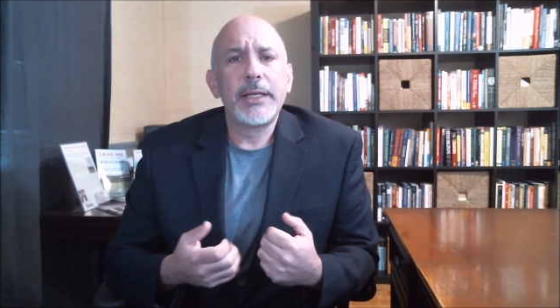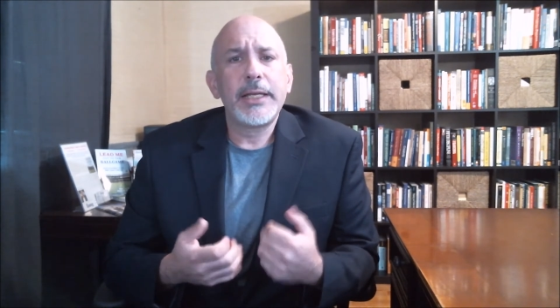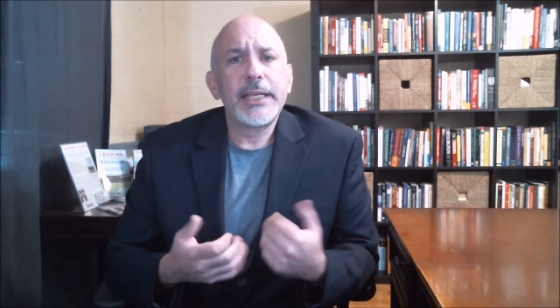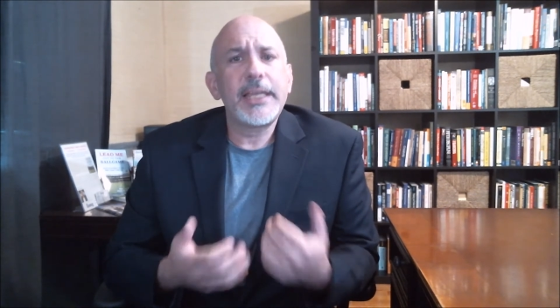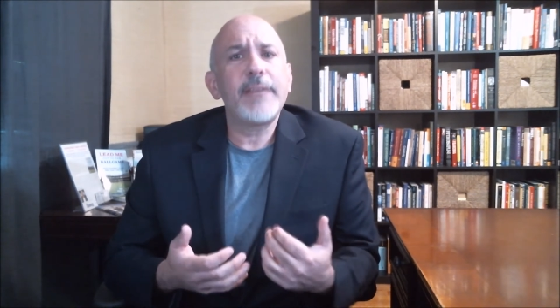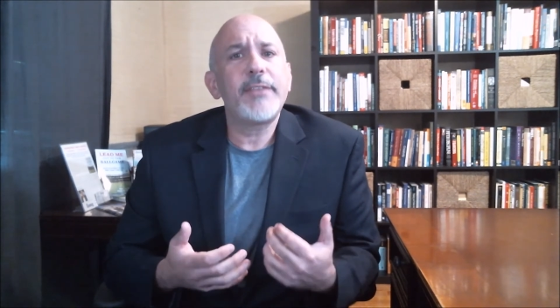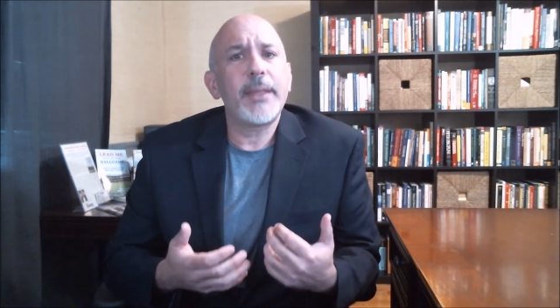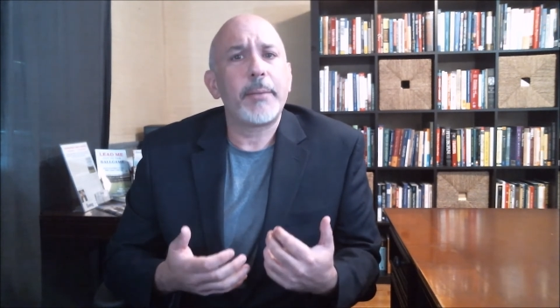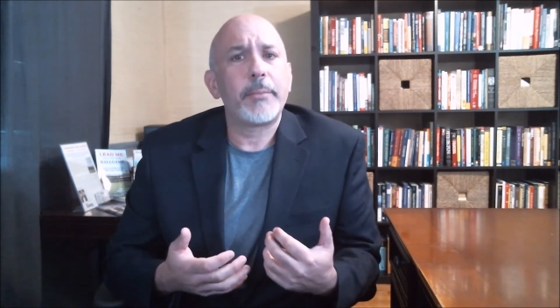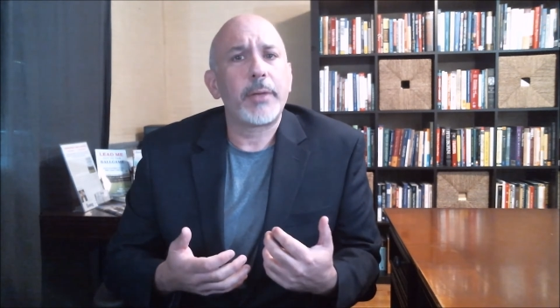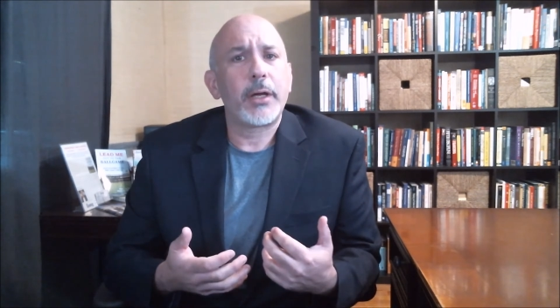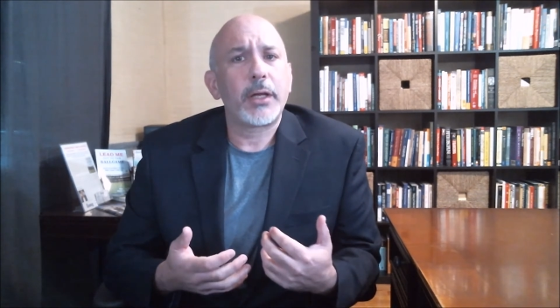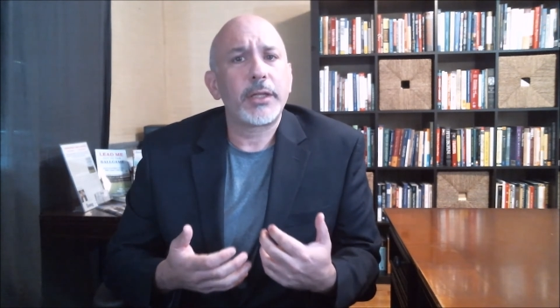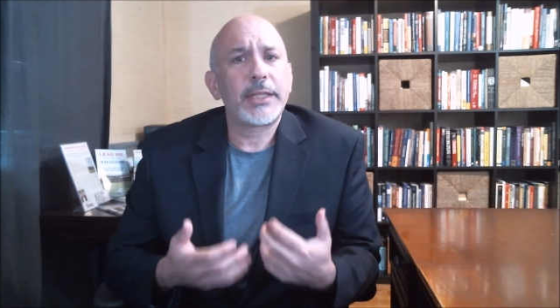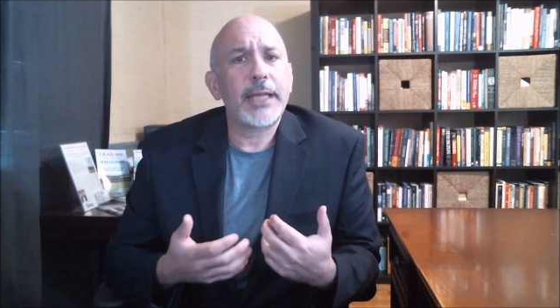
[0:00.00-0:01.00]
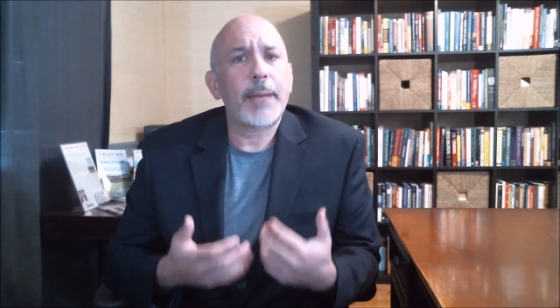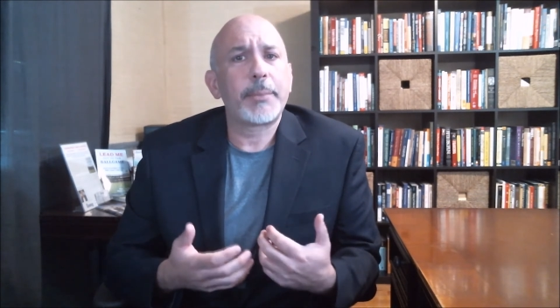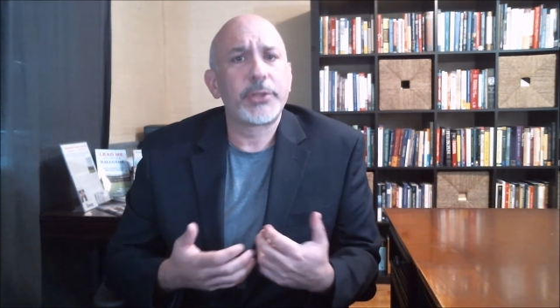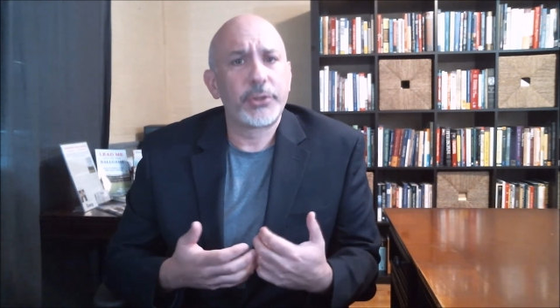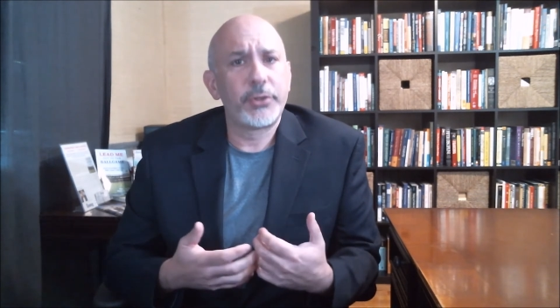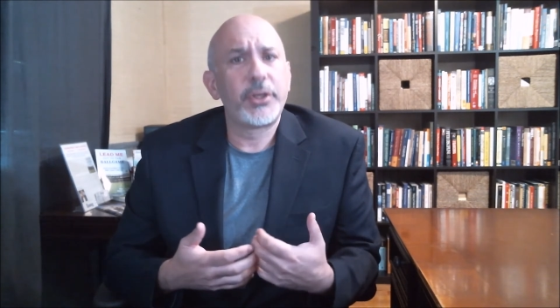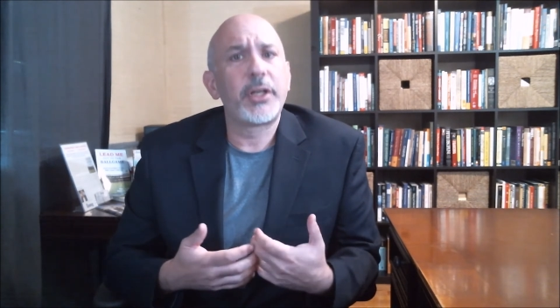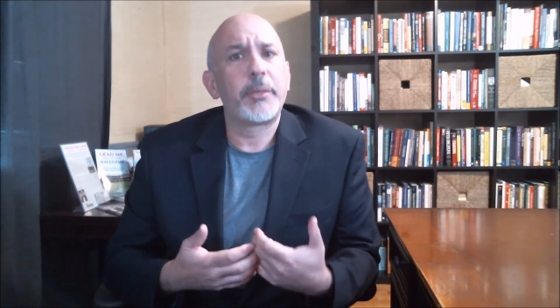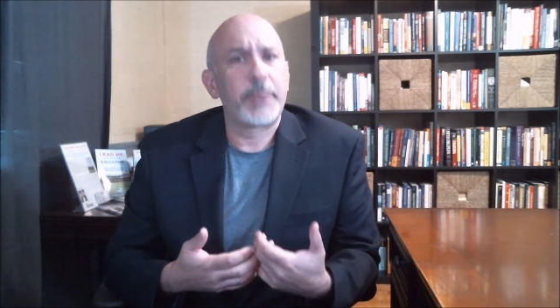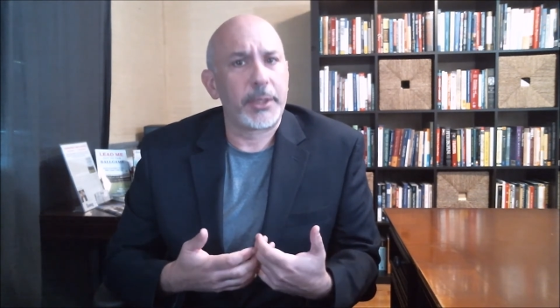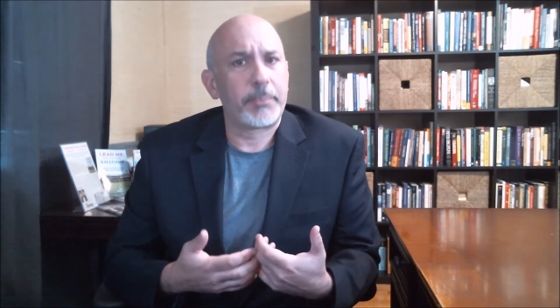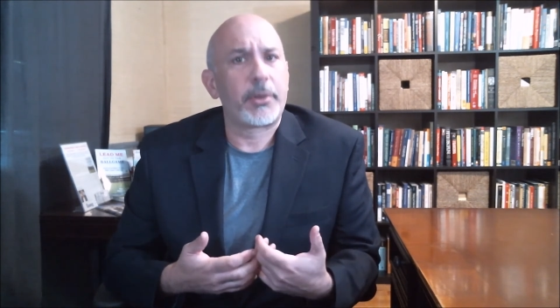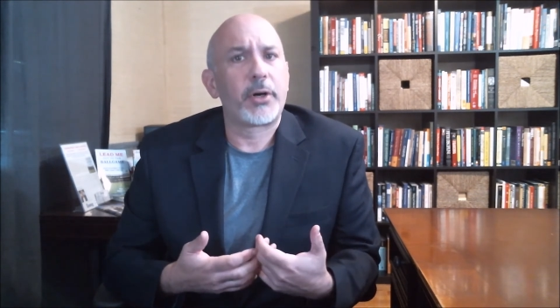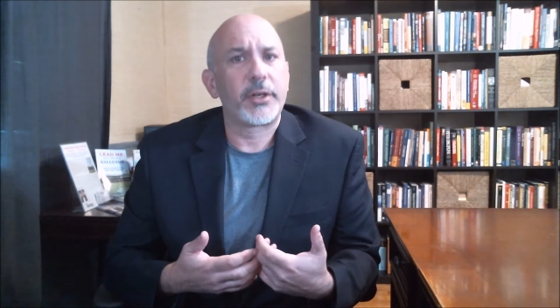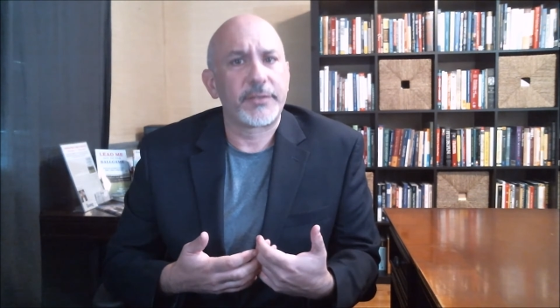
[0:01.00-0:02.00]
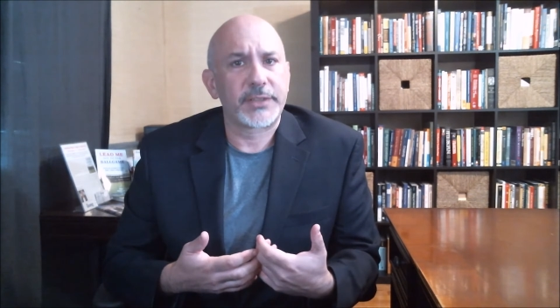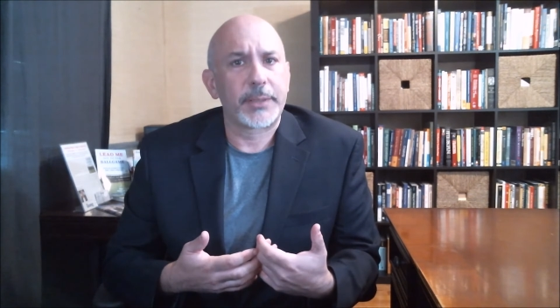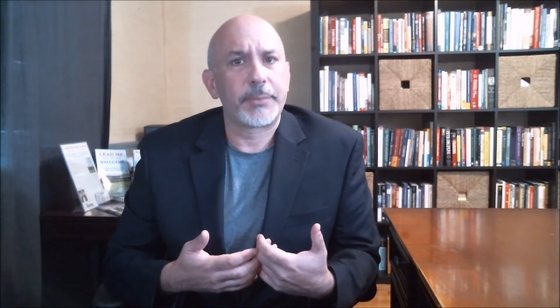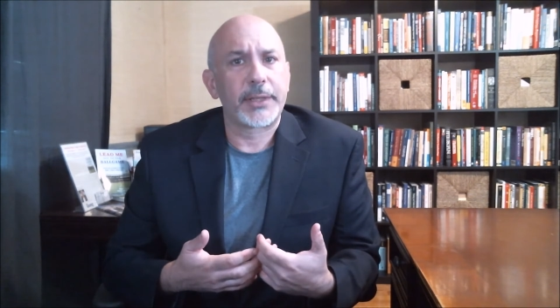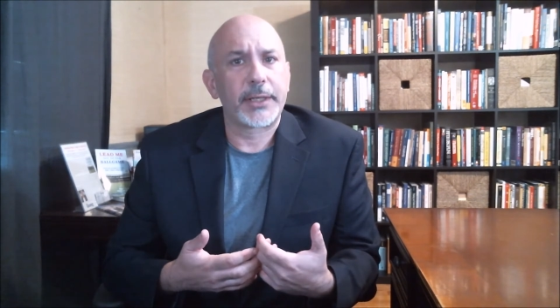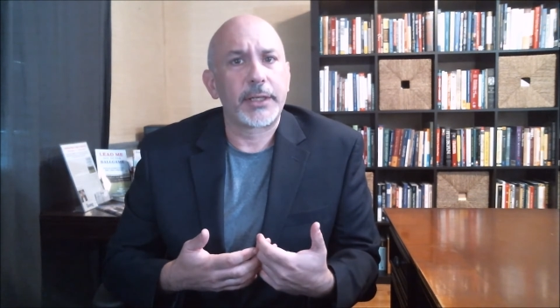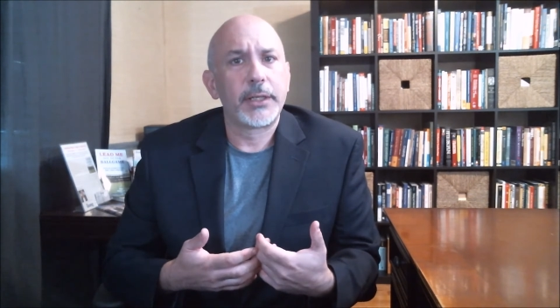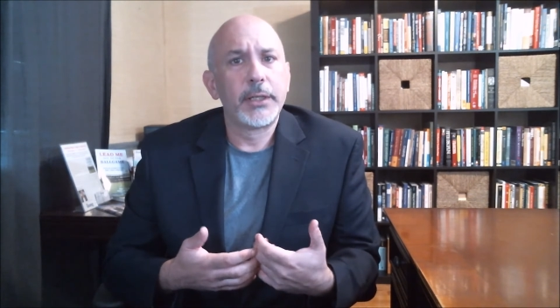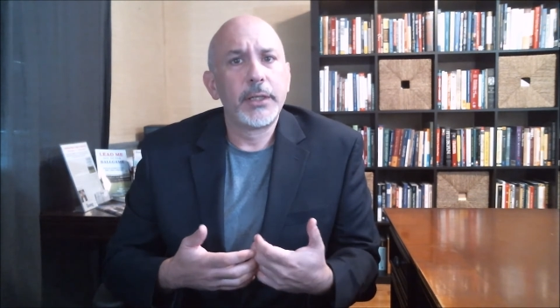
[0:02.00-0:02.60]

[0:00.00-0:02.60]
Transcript: give them the opportunity to be a part of something.